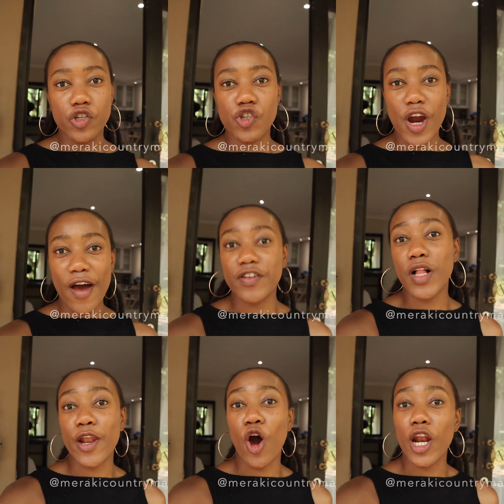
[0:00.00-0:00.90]
travel
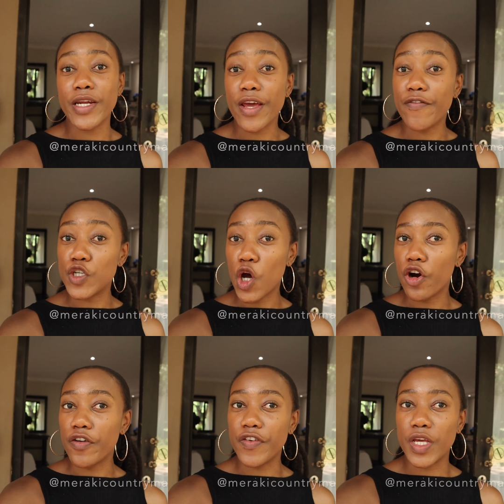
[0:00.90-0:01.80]
and holiday
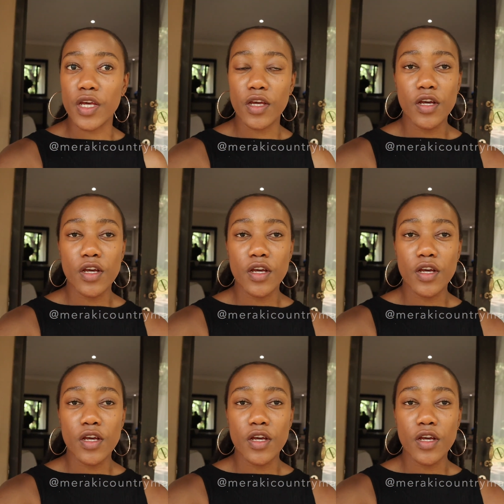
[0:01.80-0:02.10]
photography.